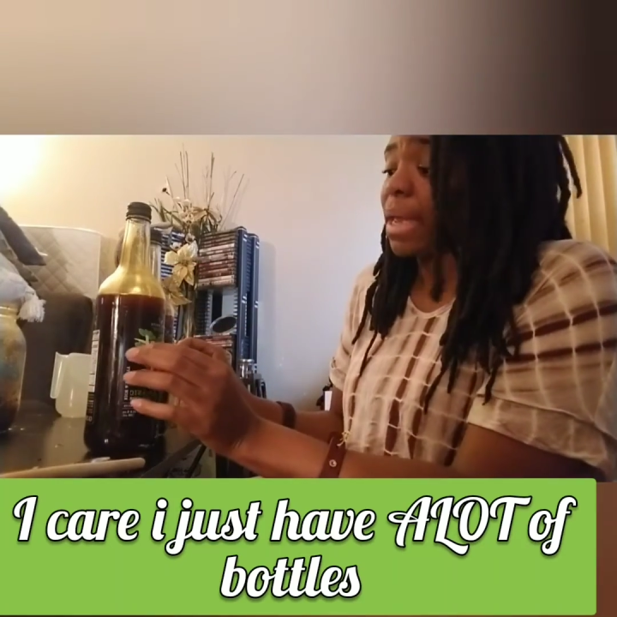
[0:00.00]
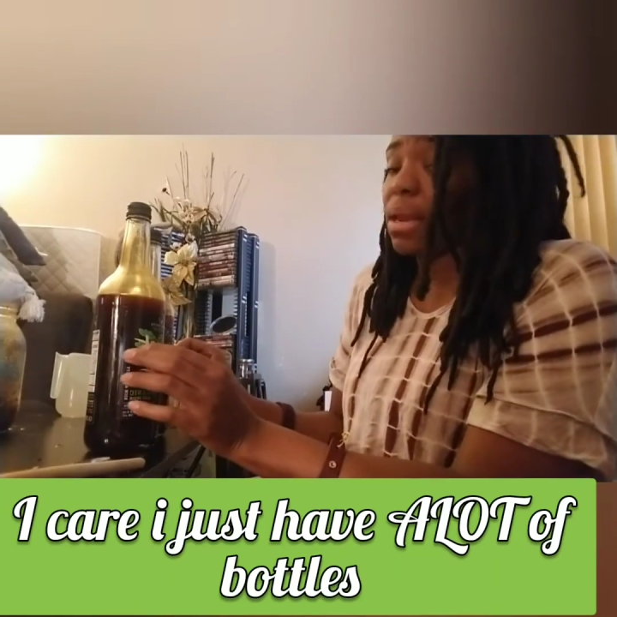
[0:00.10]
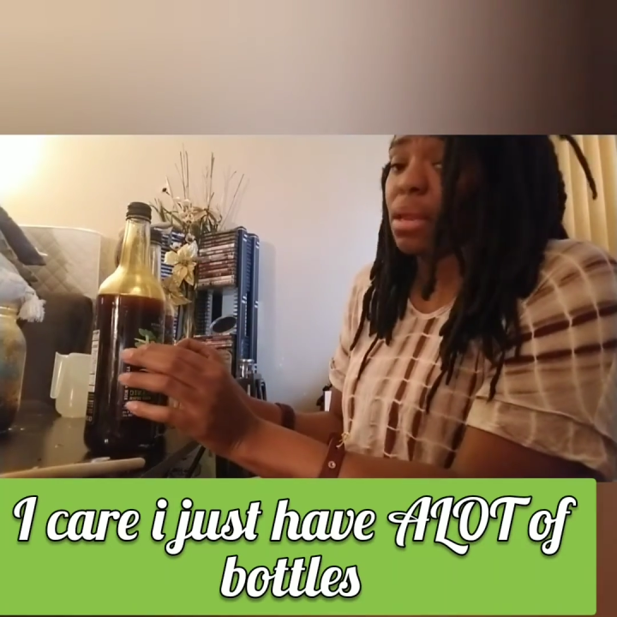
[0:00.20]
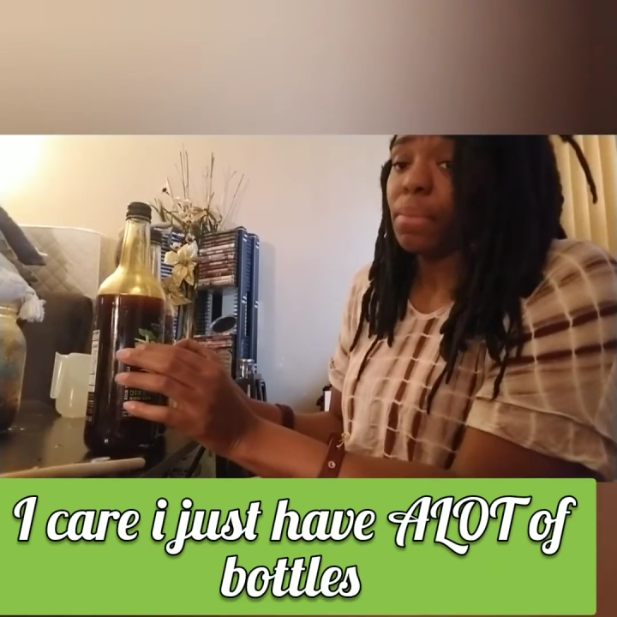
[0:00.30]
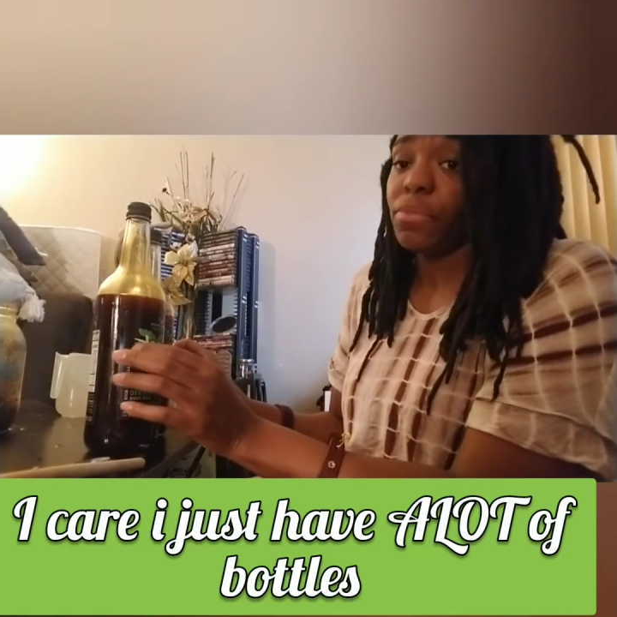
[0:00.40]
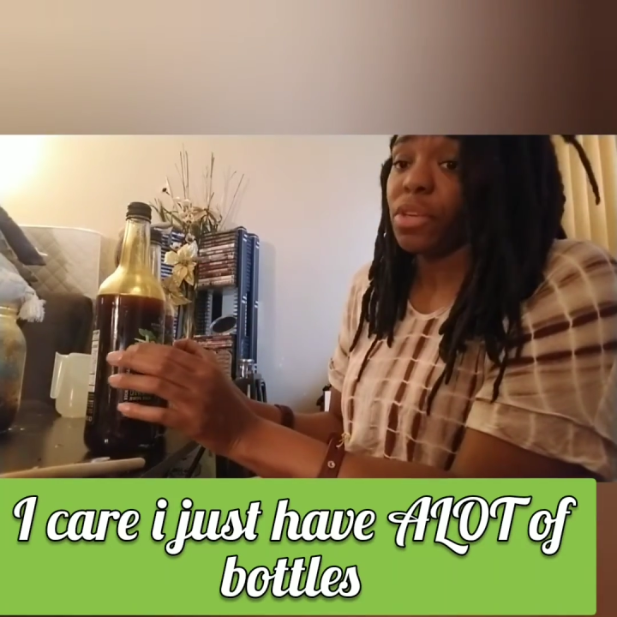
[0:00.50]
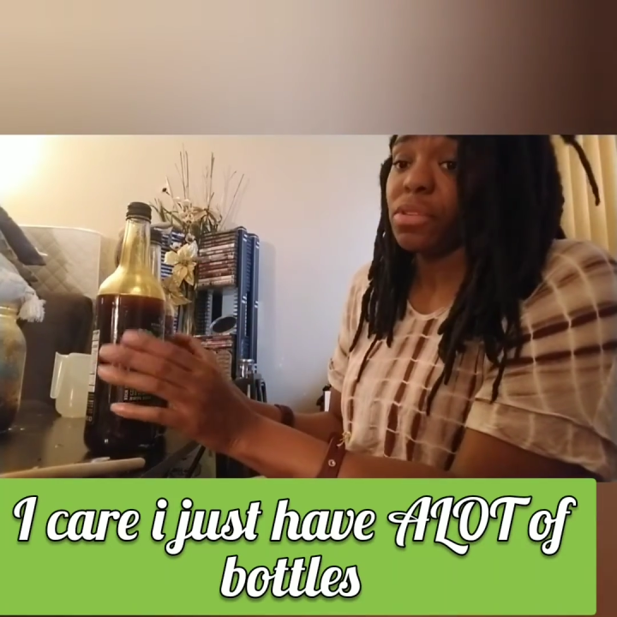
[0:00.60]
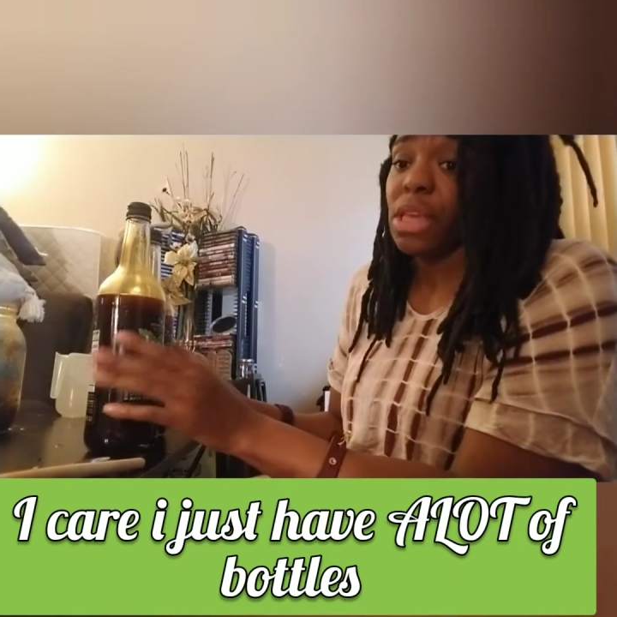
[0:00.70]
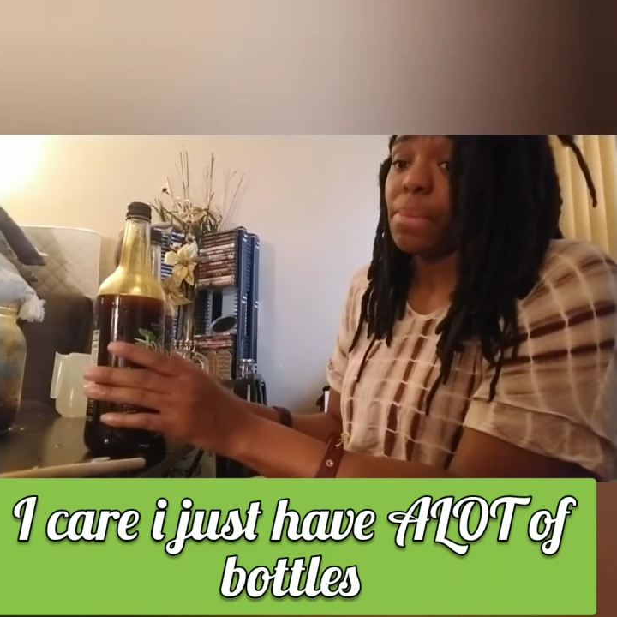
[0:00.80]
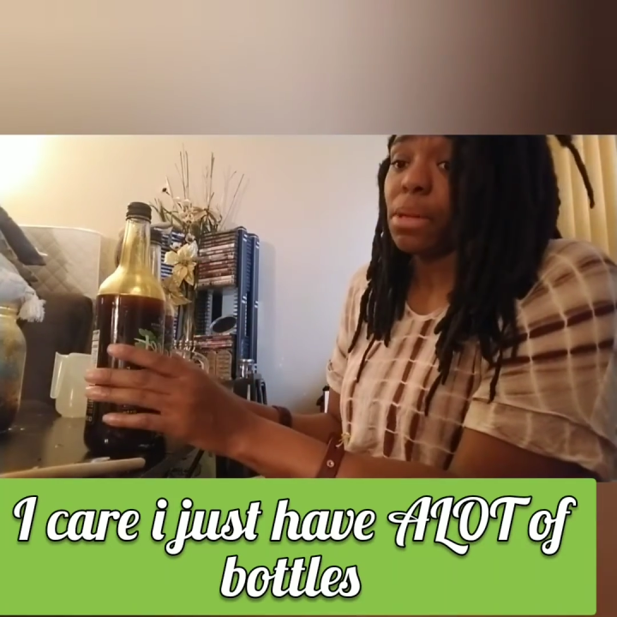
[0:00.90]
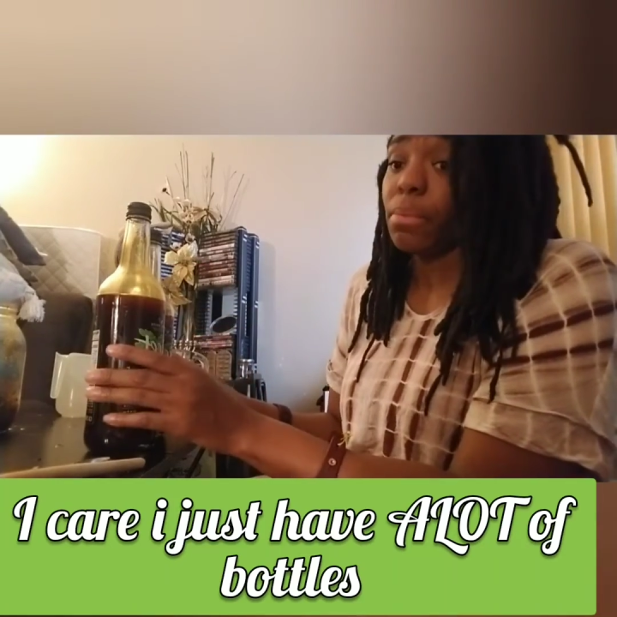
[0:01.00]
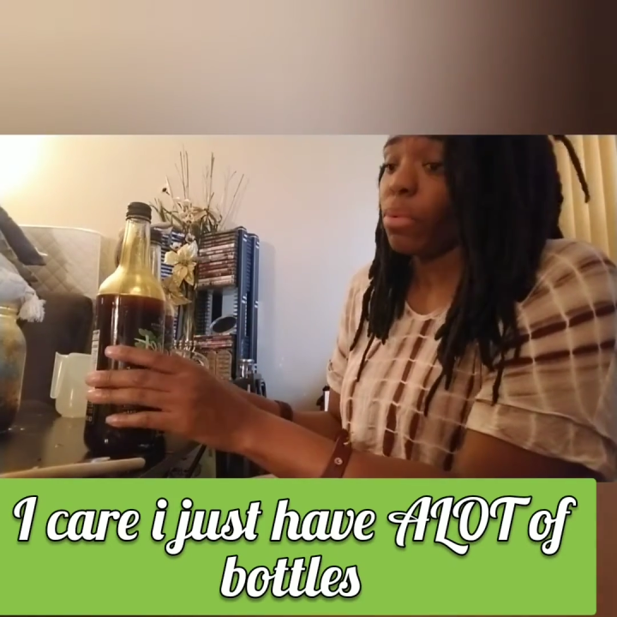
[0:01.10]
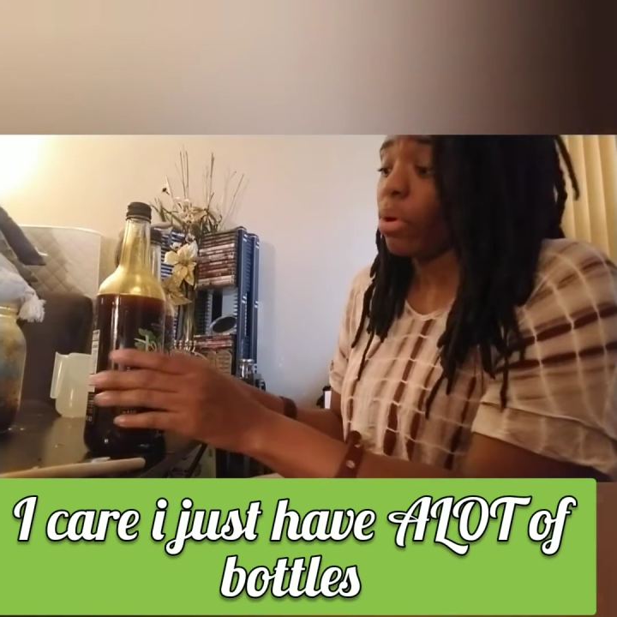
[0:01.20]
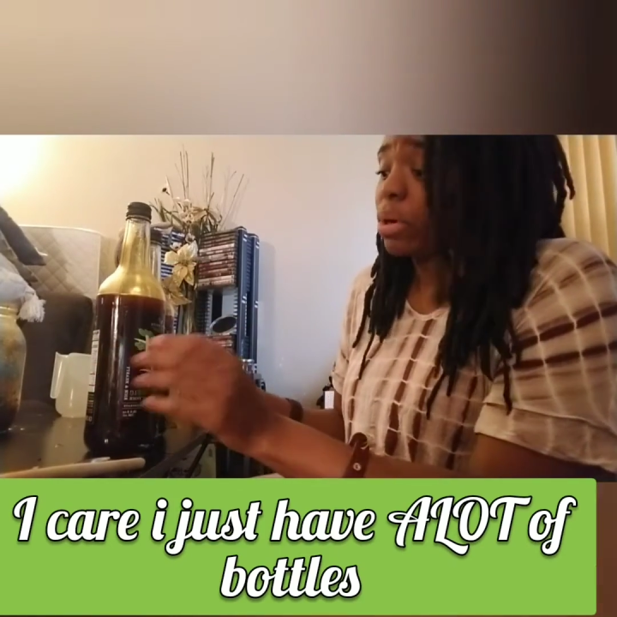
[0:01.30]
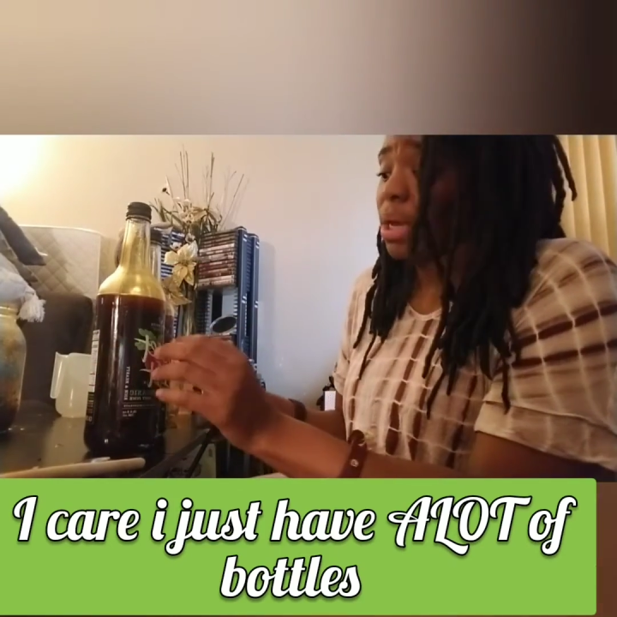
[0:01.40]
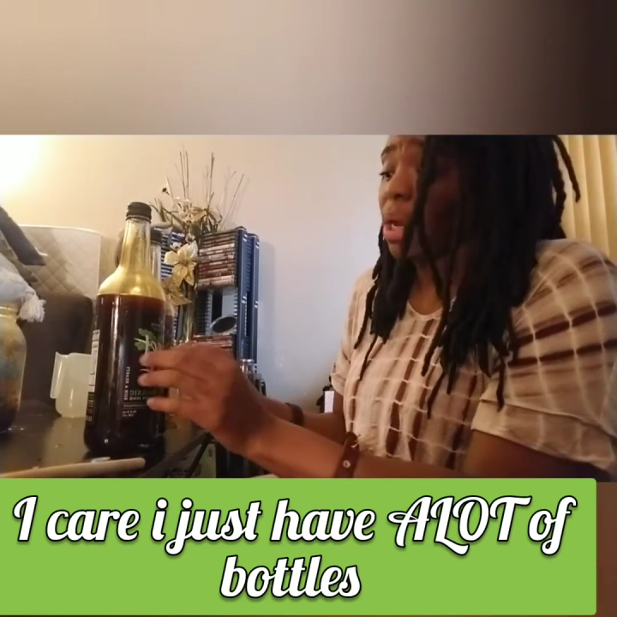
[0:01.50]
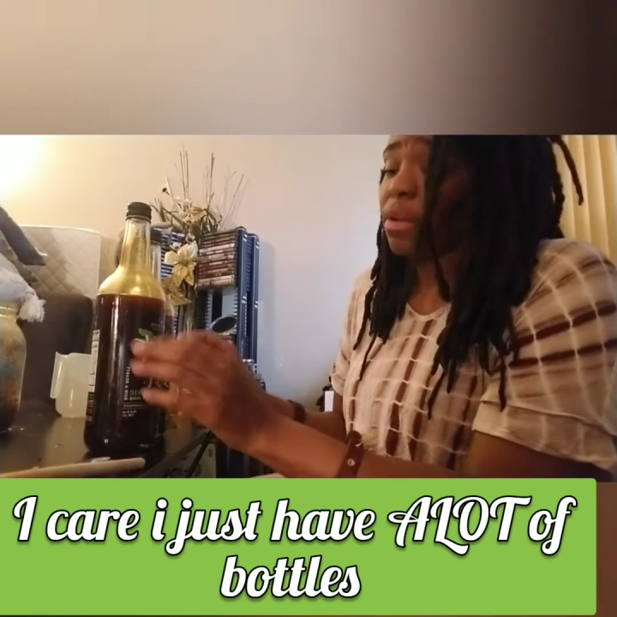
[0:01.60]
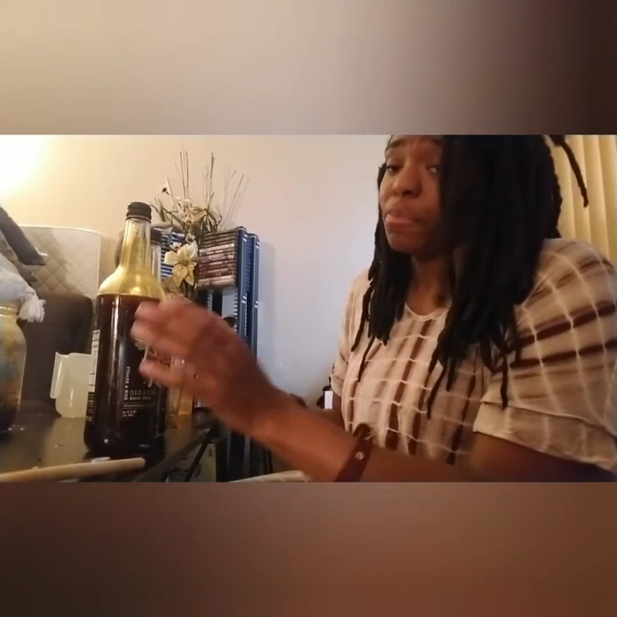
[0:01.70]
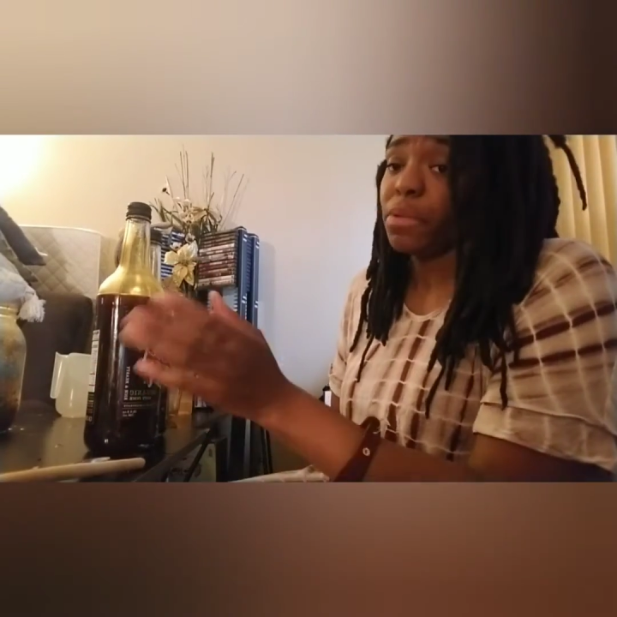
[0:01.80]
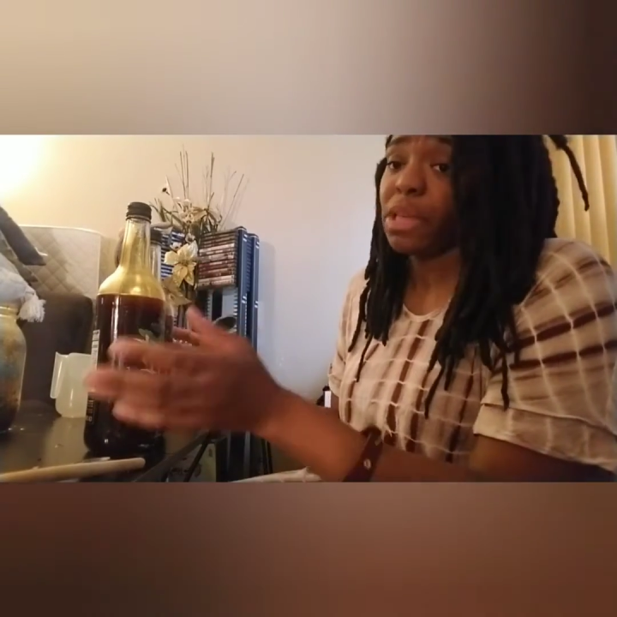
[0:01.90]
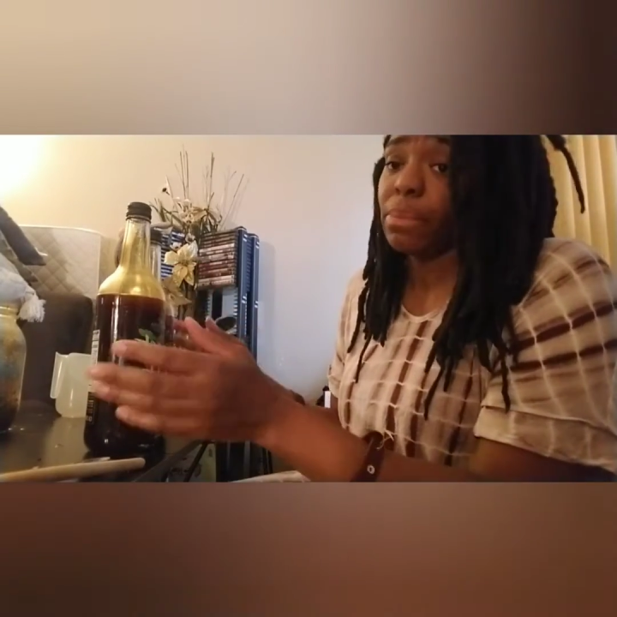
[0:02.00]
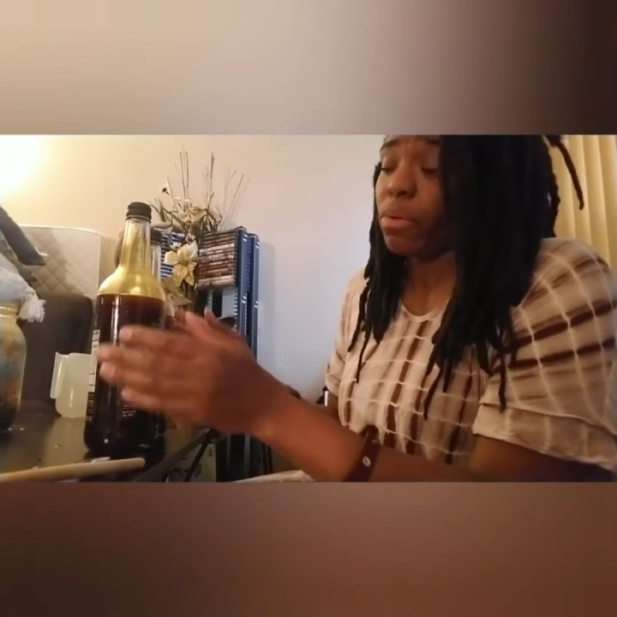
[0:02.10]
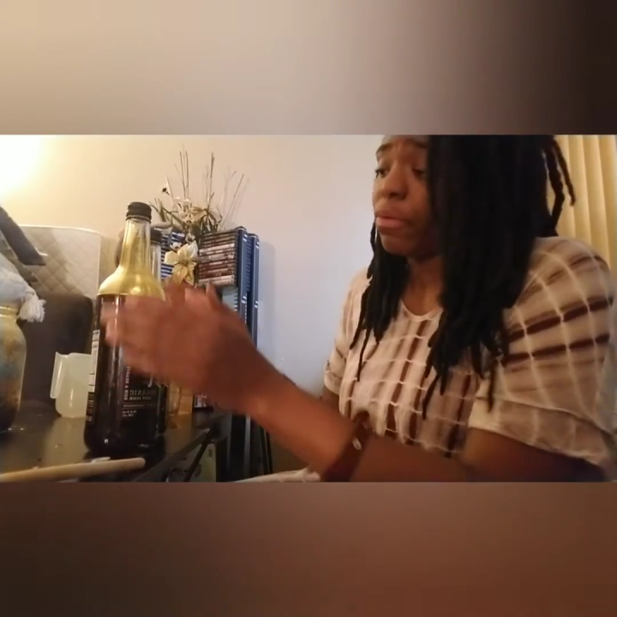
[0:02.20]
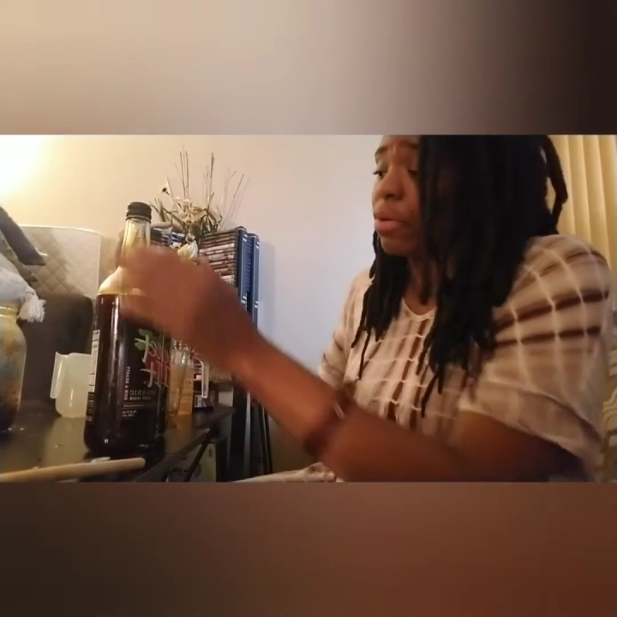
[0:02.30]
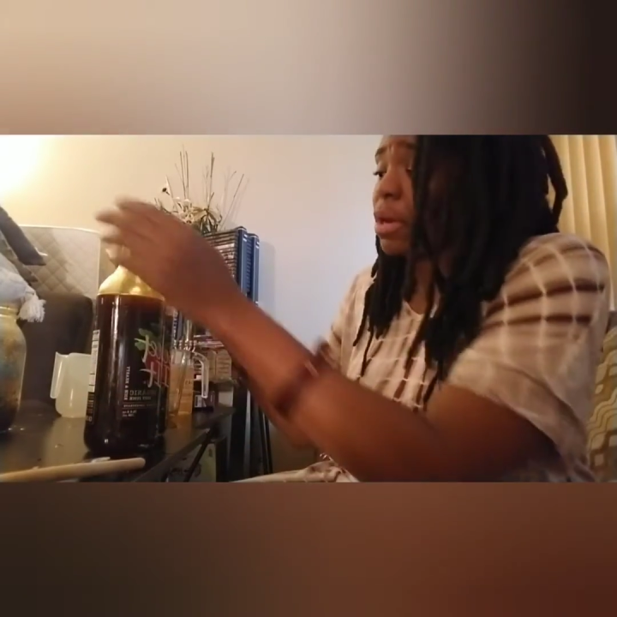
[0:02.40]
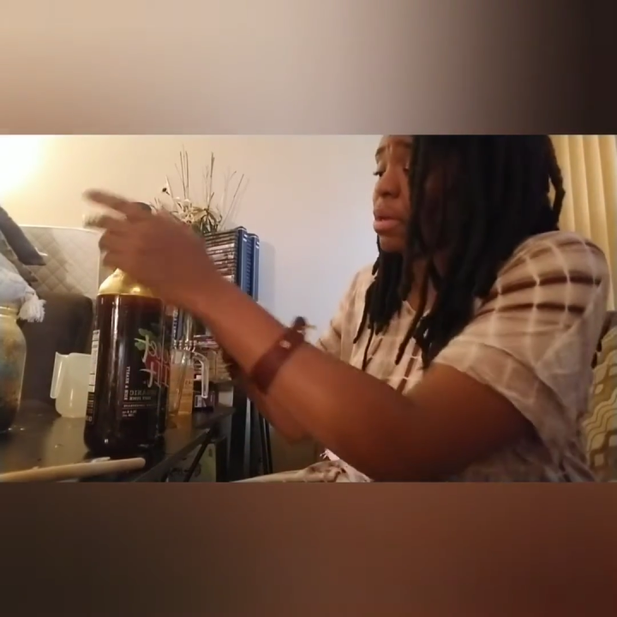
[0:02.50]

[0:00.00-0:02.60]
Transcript: ended up just keeping them on and I put tape over it.